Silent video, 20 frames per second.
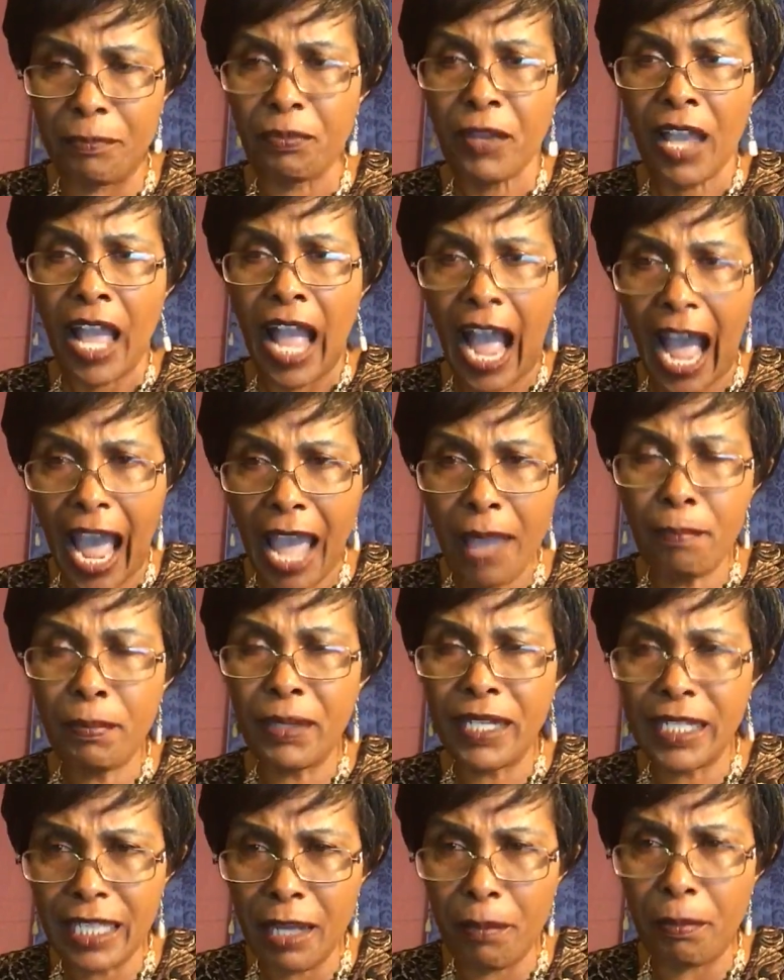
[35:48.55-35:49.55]
I plead
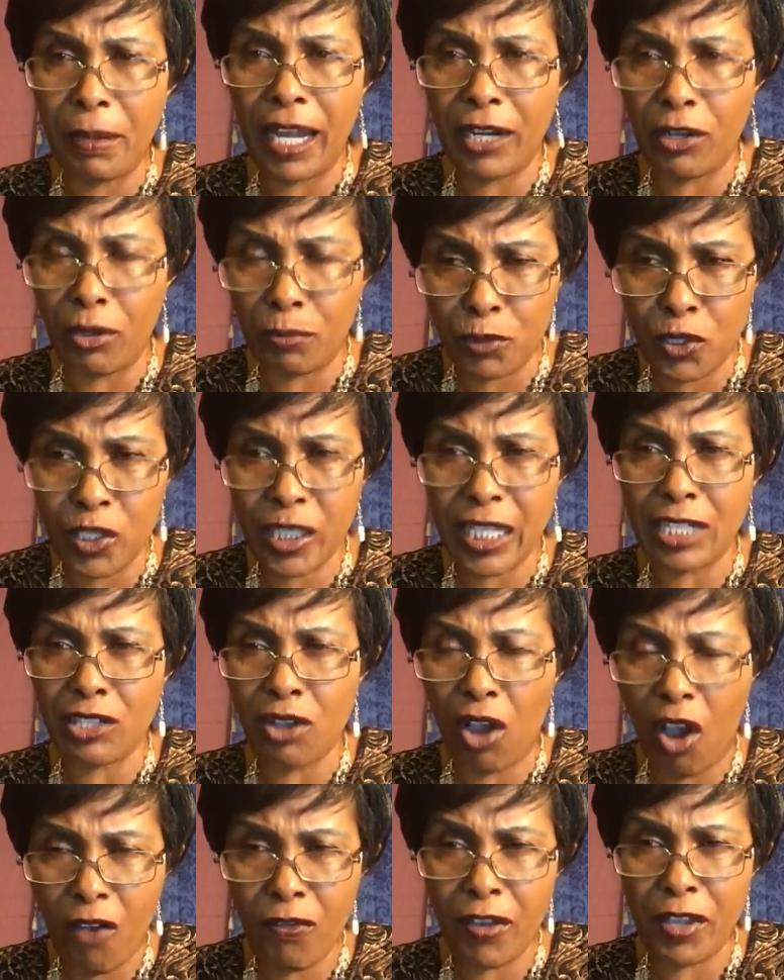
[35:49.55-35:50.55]
the blood of Jesus
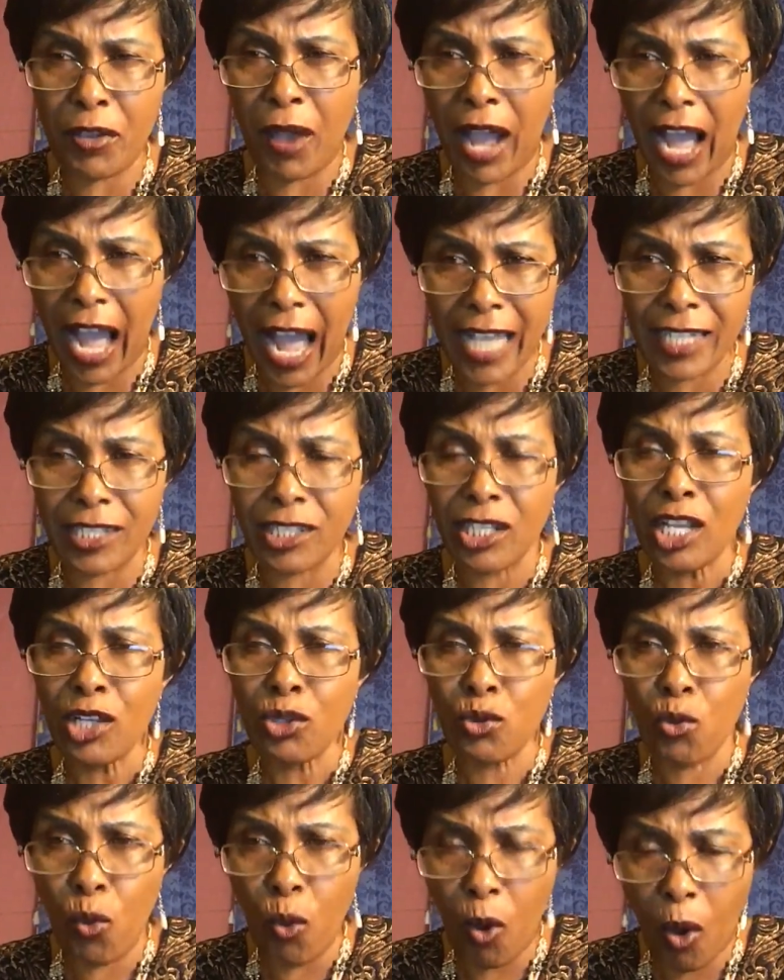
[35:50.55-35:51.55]
over your eyes
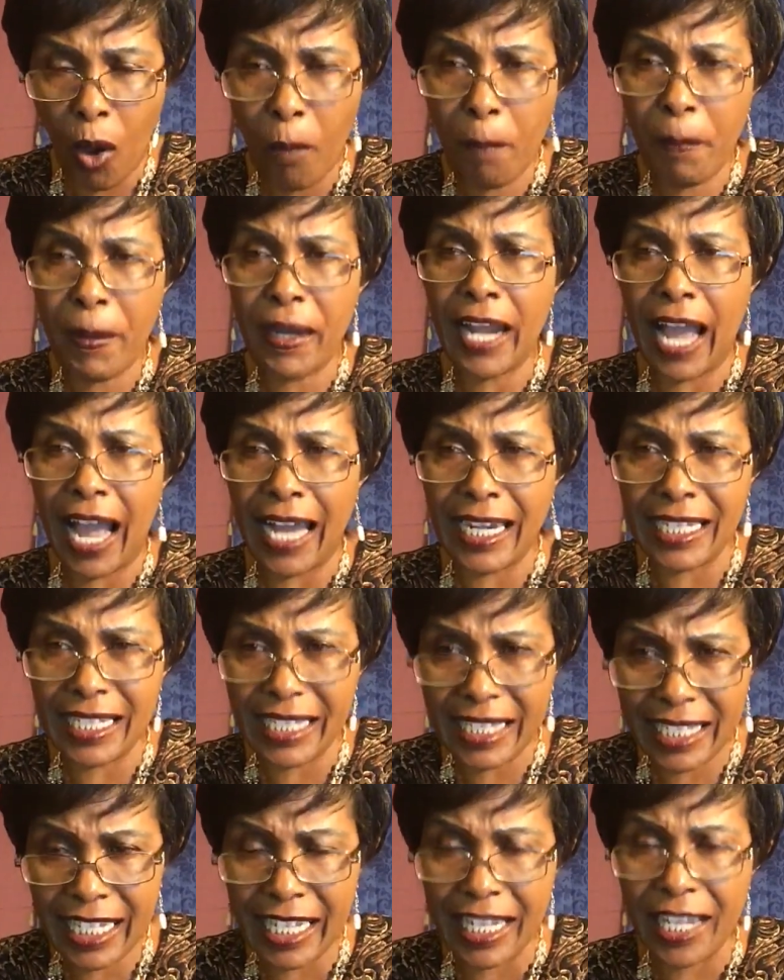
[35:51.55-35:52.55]
to open and
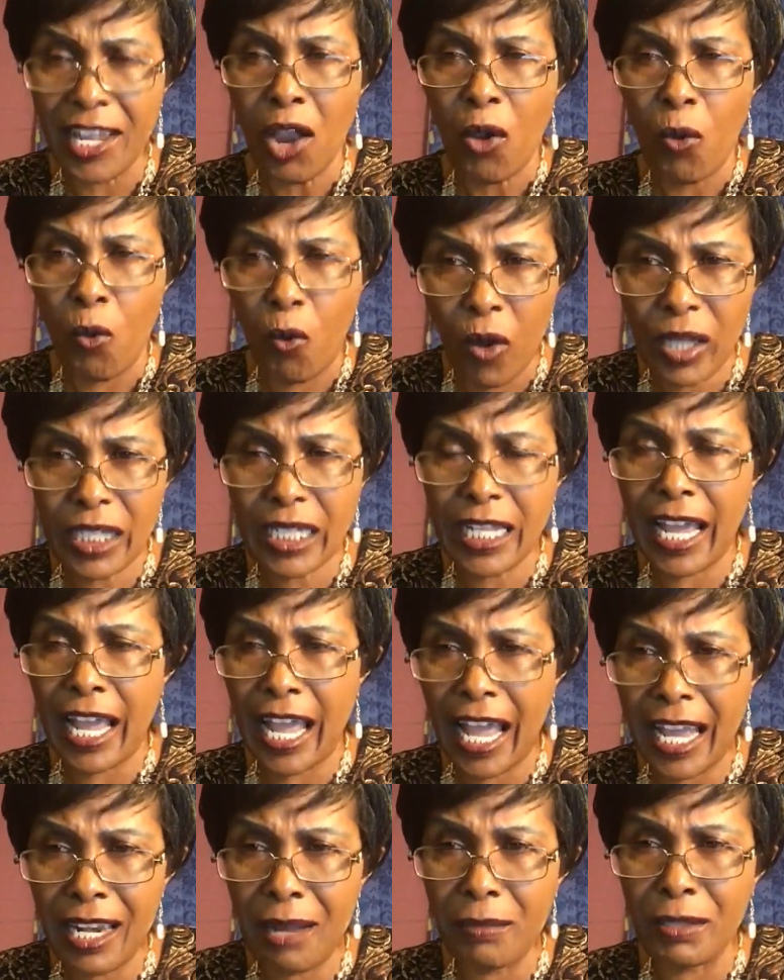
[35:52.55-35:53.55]
see what the
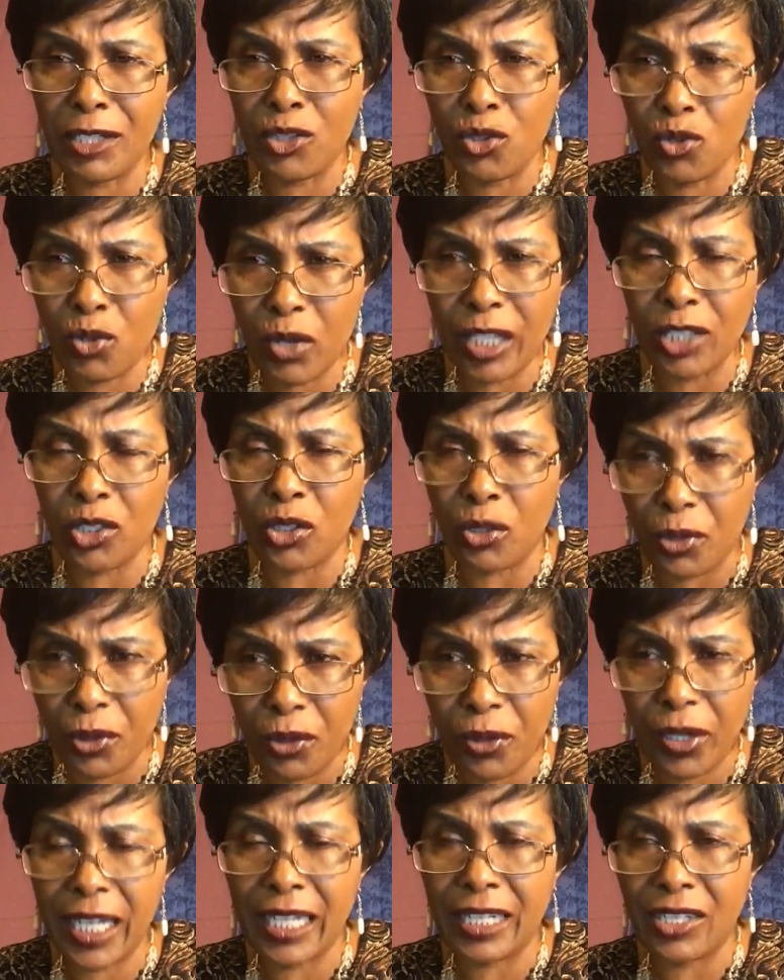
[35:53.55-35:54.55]
enemy is doing to you
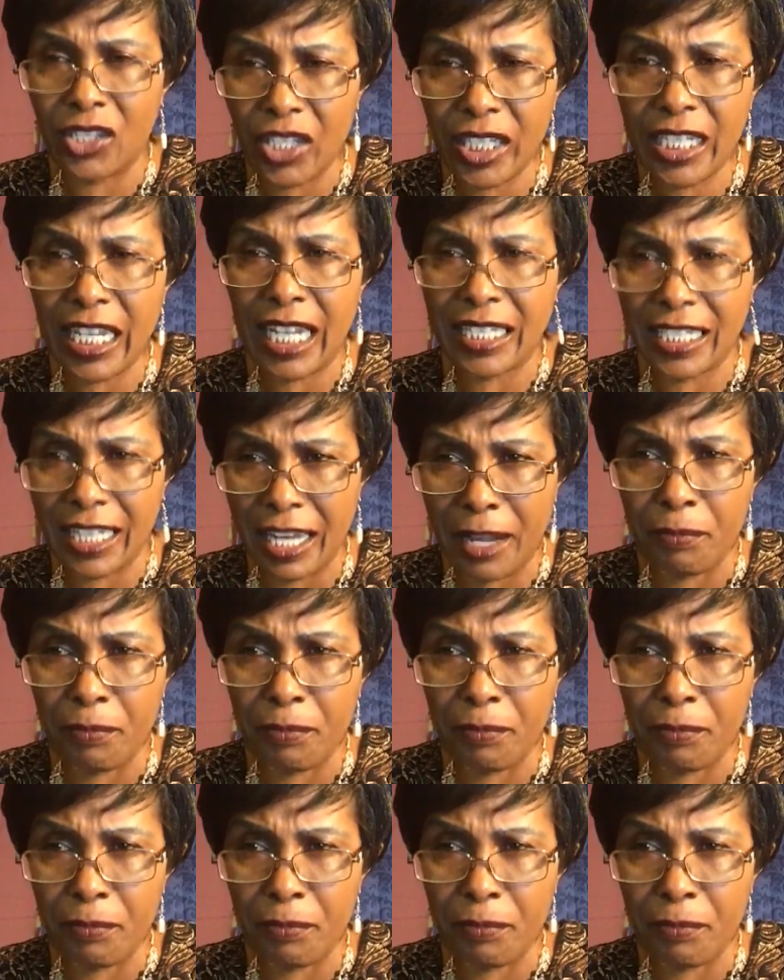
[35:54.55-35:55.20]
in Jesus' name.